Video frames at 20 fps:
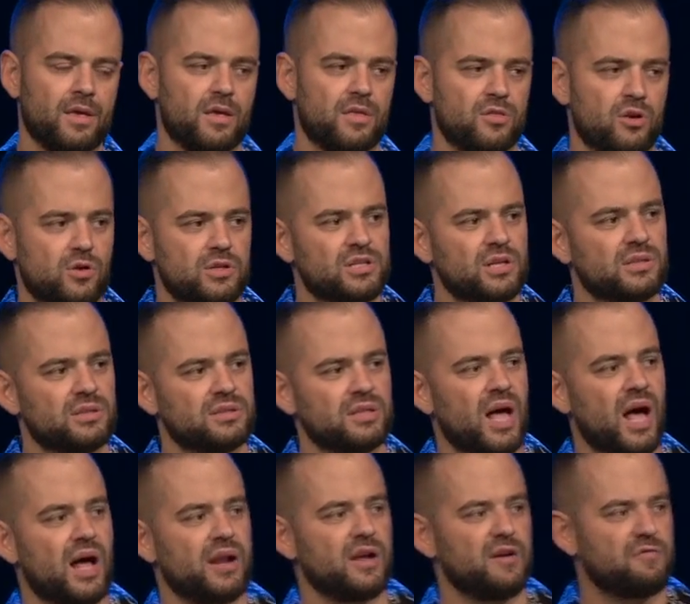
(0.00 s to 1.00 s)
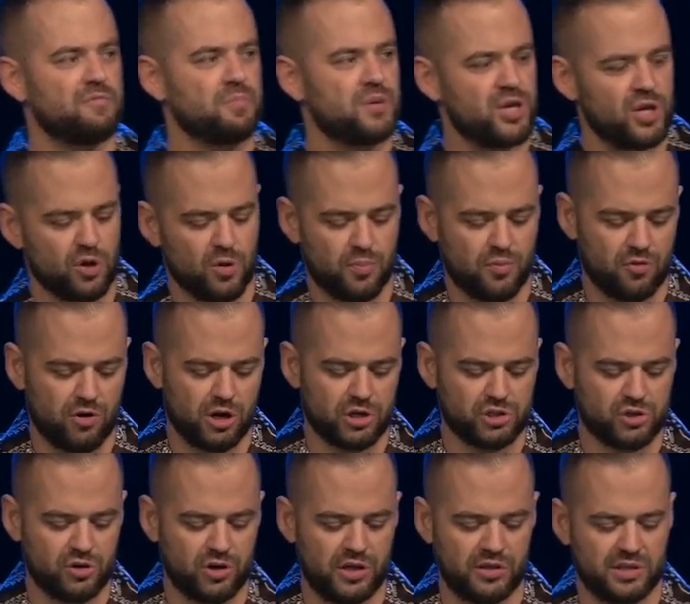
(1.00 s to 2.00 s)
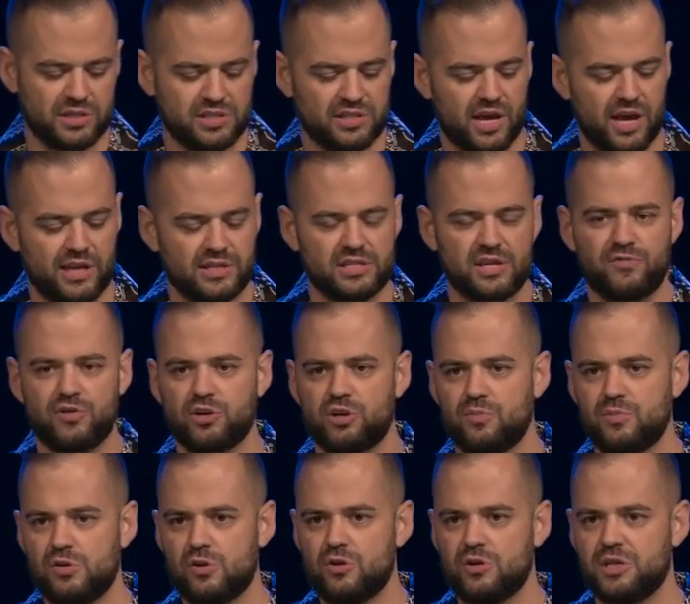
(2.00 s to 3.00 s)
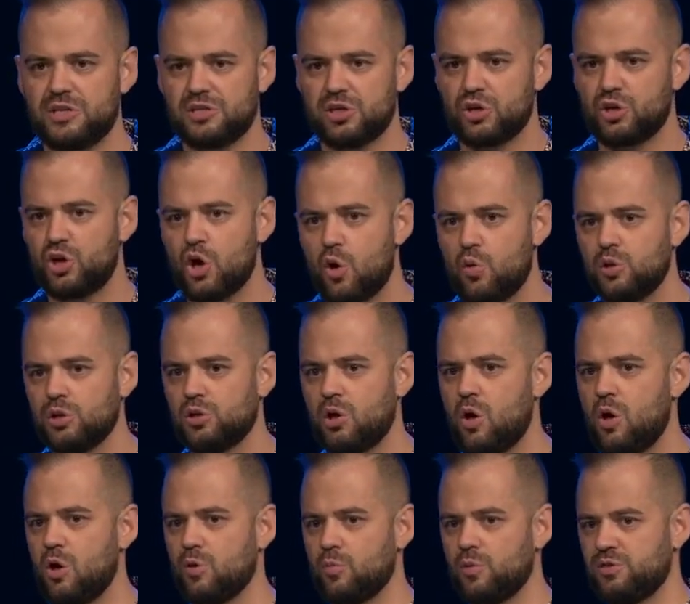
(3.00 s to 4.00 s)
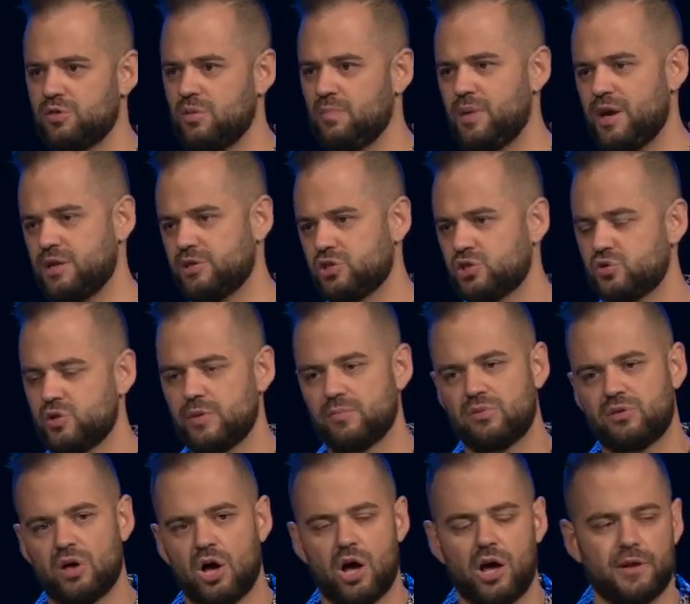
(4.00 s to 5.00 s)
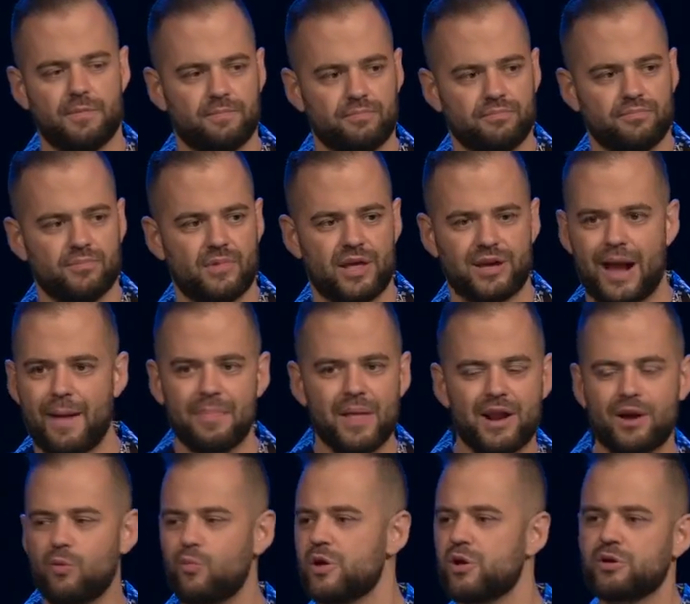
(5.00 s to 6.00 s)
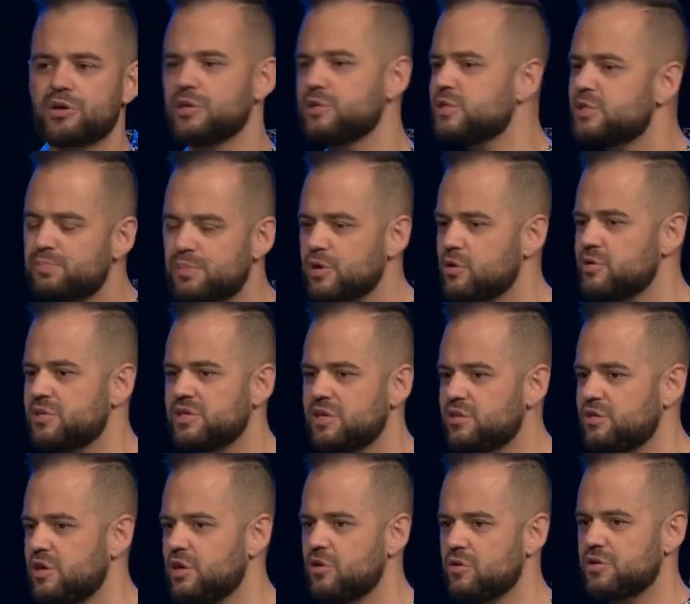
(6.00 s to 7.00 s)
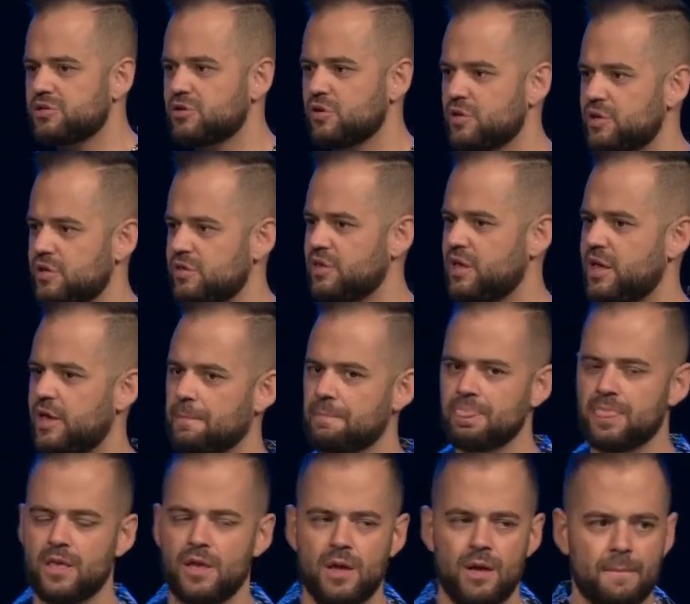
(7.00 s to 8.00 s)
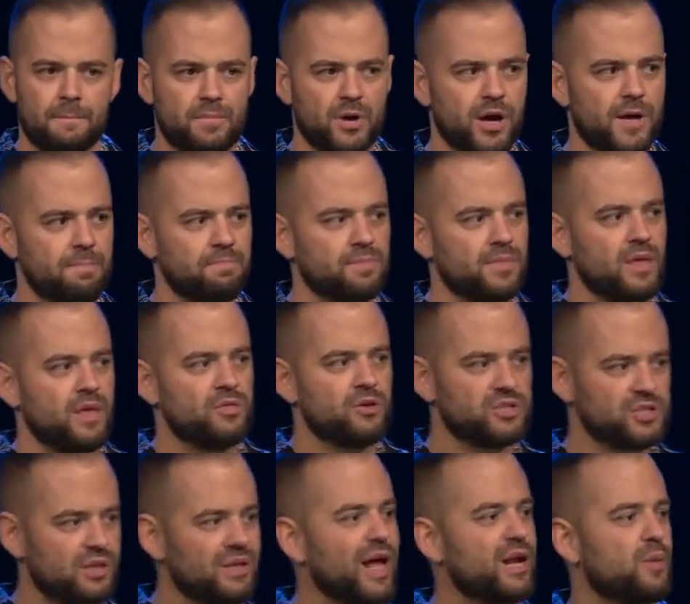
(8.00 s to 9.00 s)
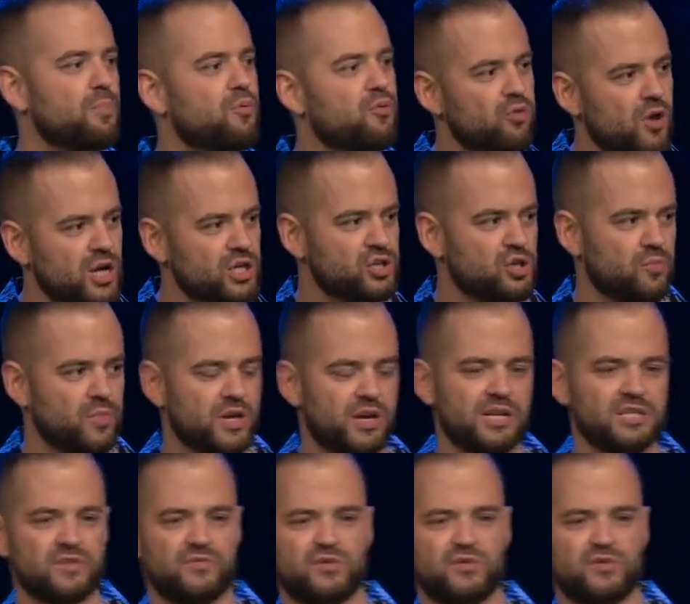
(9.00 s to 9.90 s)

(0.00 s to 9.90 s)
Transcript: there is a lot of peer pressure in the scientific community to go along with the mainstream thought. Like, I'm not a weird conspiracy theorist or anything, but there's a lot of pressure because